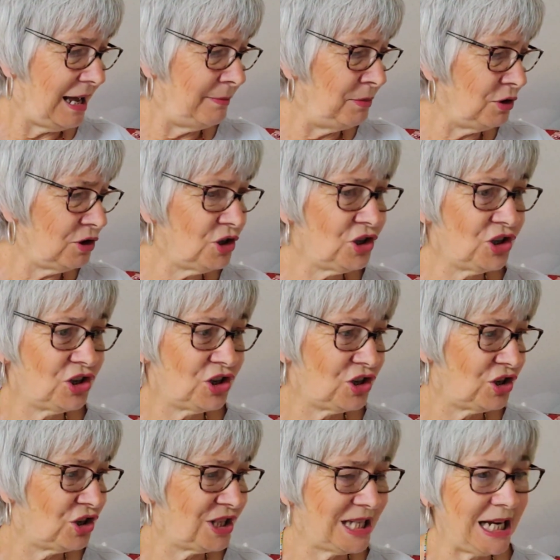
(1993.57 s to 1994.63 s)
I'm not
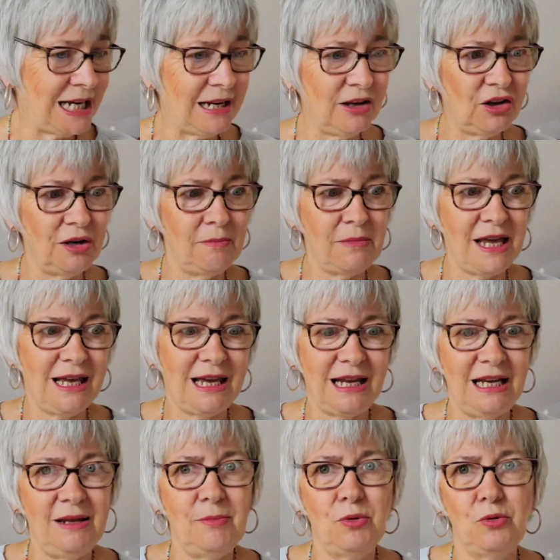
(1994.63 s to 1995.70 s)
saying I'm going to make
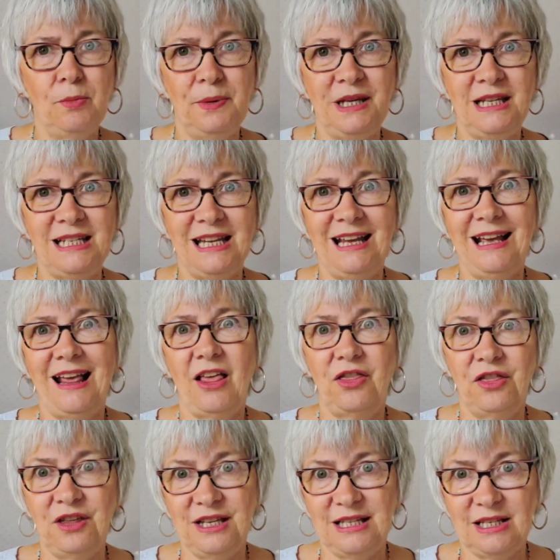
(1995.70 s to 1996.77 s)
any more beading
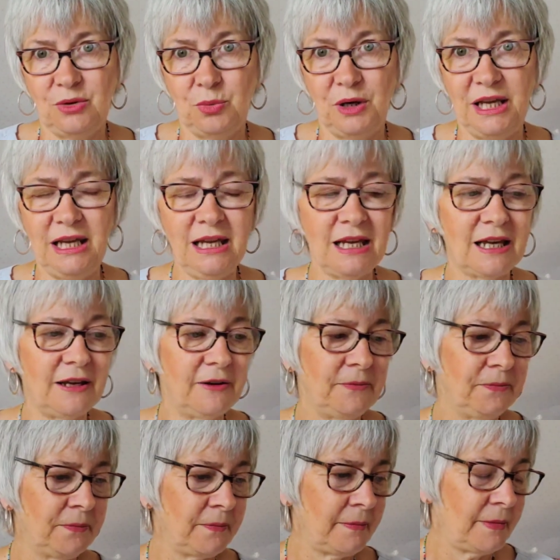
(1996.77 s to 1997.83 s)
this week,
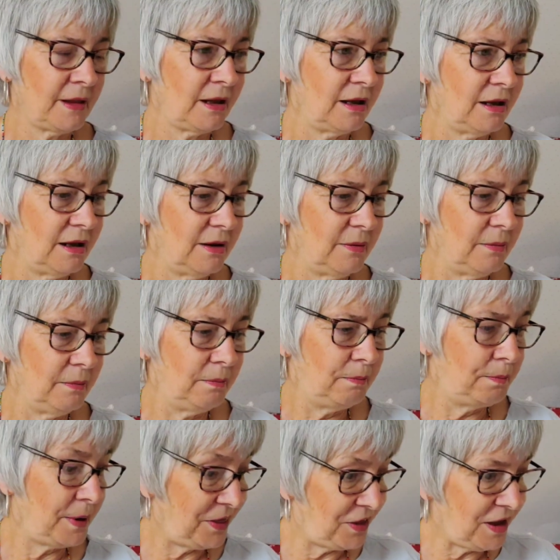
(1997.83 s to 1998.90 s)

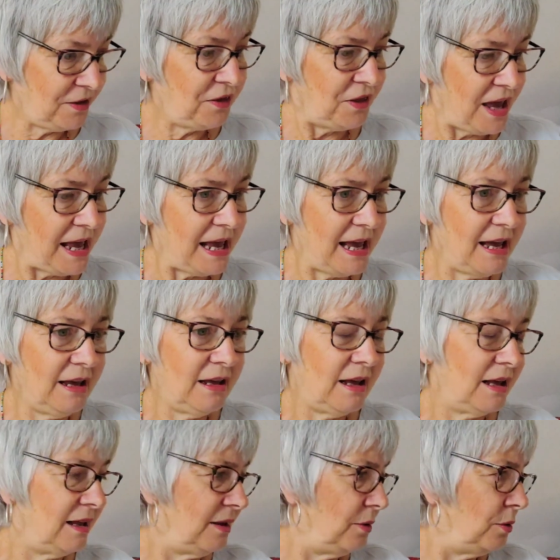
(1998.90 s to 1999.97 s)
but they're there
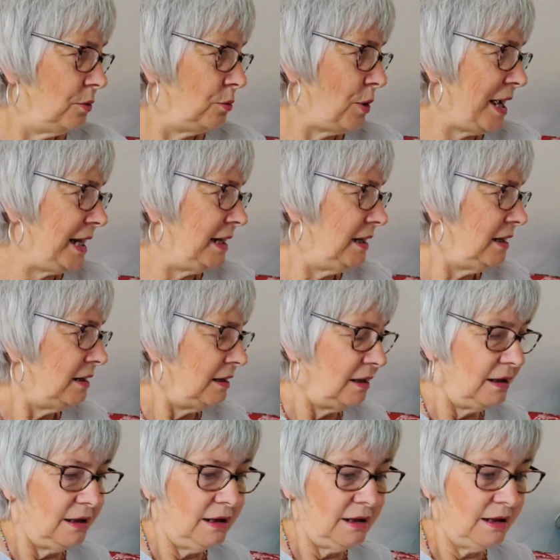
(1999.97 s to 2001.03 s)
when
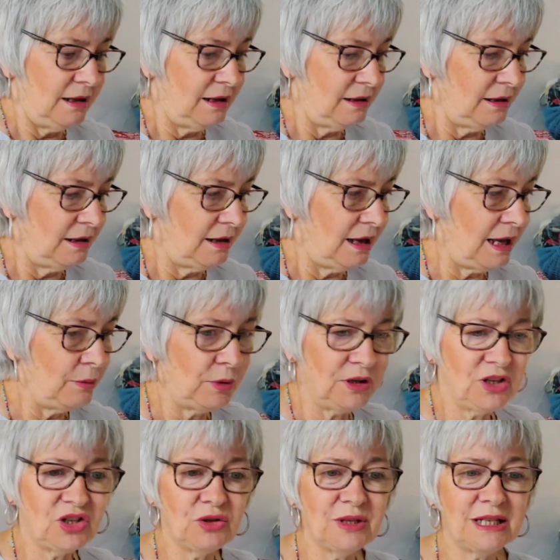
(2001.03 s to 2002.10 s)
I
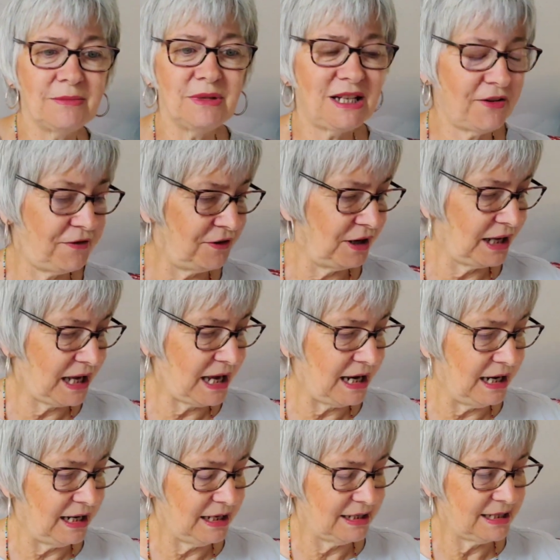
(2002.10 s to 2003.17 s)
want to do some different
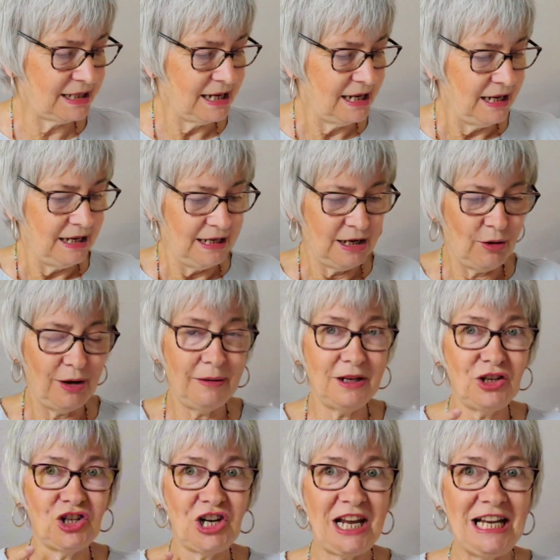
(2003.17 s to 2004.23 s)
colours. Now I'm
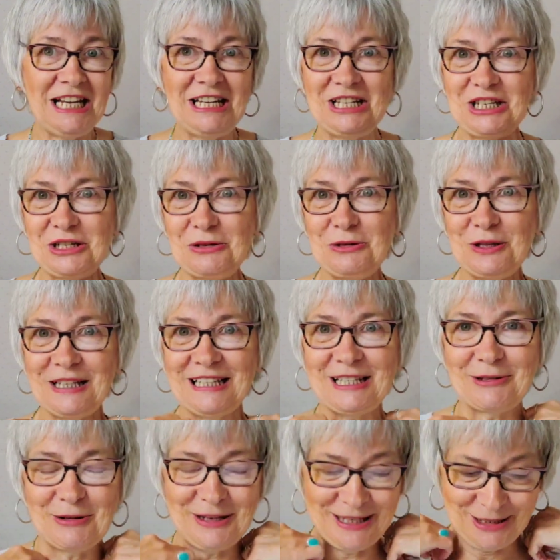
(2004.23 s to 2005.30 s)
going to try and undo
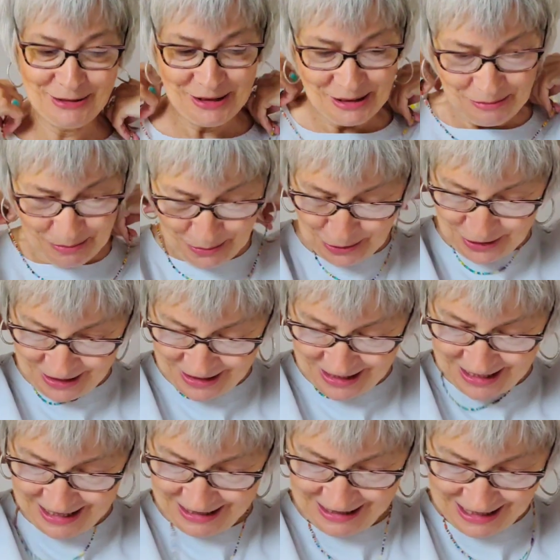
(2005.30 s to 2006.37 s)
this one so I can put
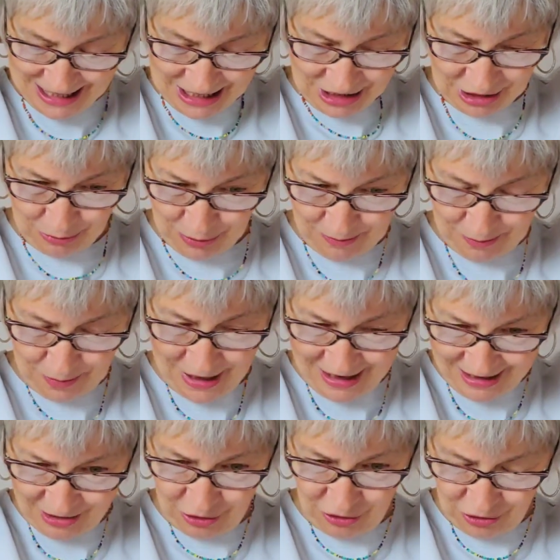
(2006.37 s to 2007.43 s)
the other one
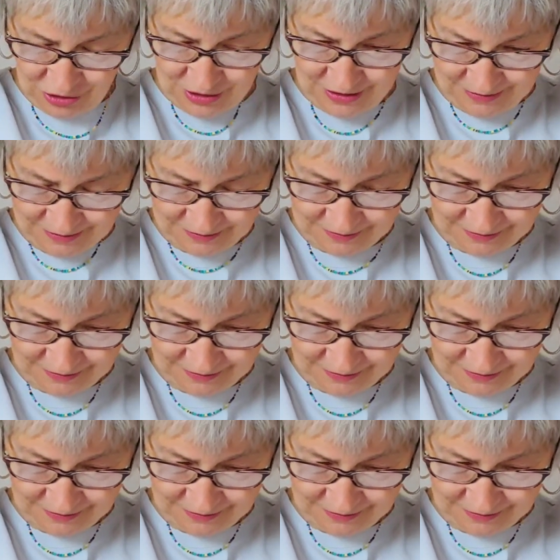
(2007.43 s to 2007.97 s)
back on.